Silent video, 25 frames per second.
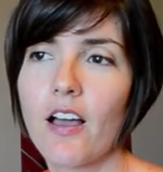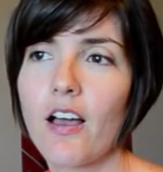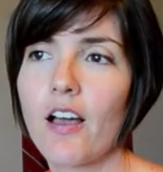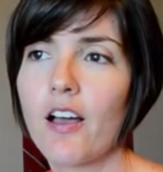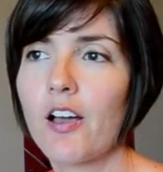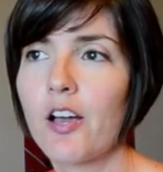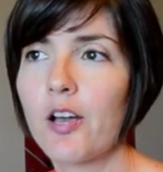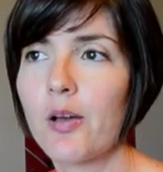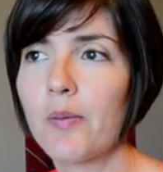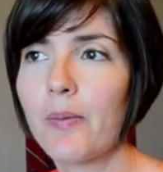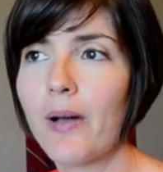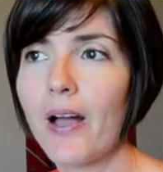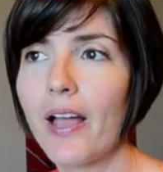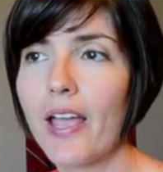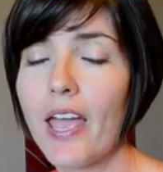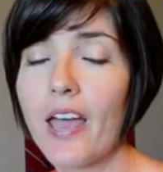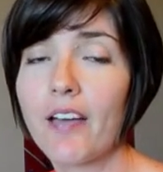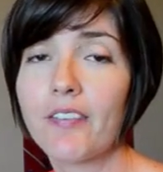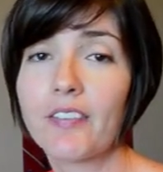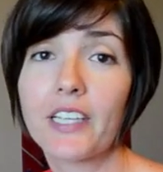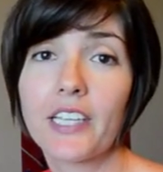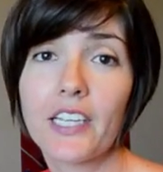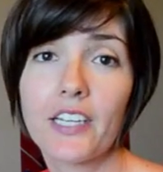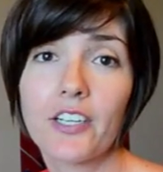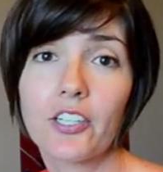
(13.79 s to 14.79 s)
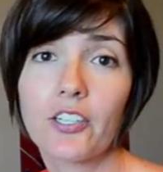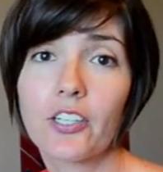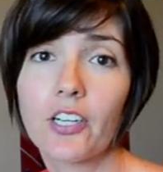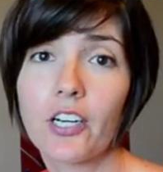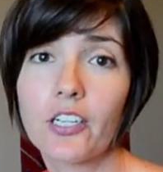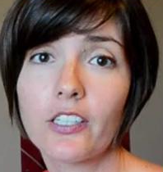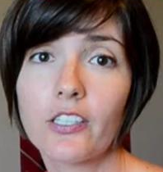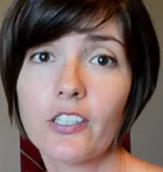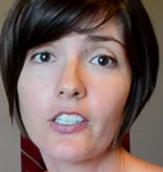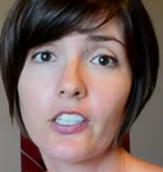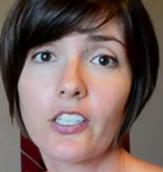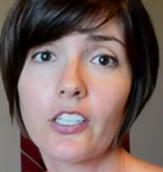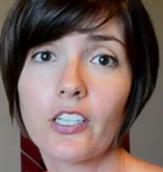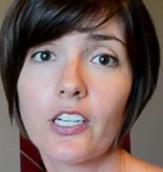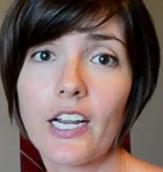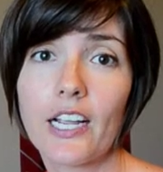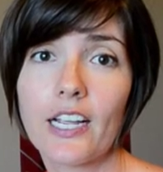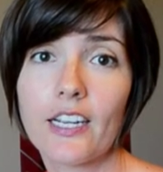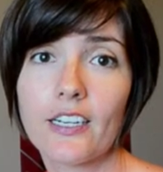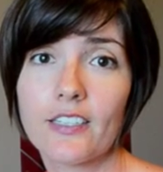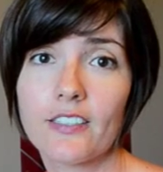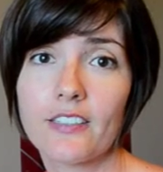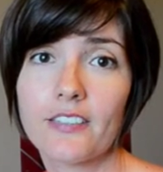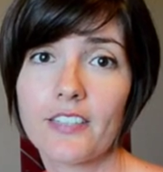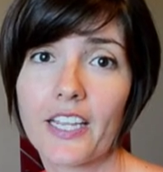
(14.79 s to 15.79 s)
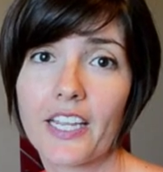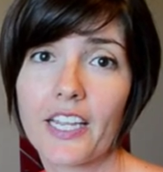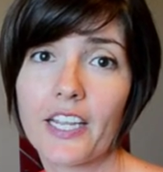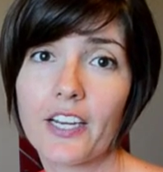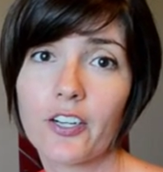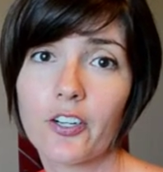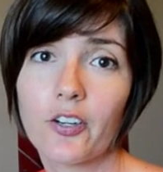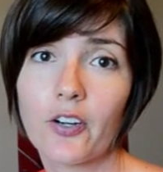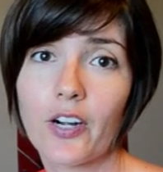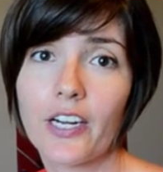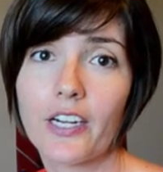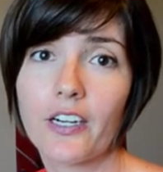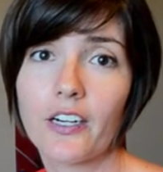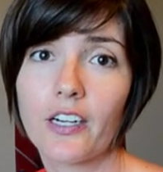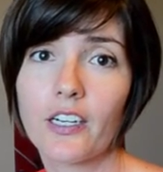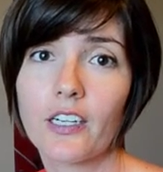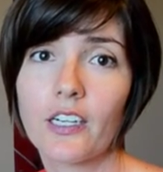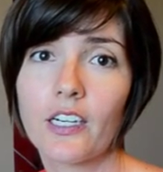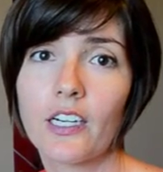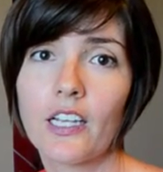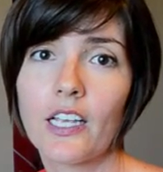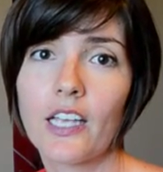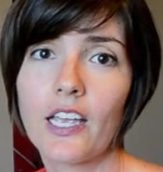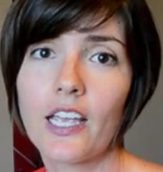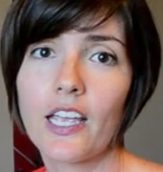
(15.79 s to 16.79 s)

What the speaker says: I have a kindergartner and a second grader.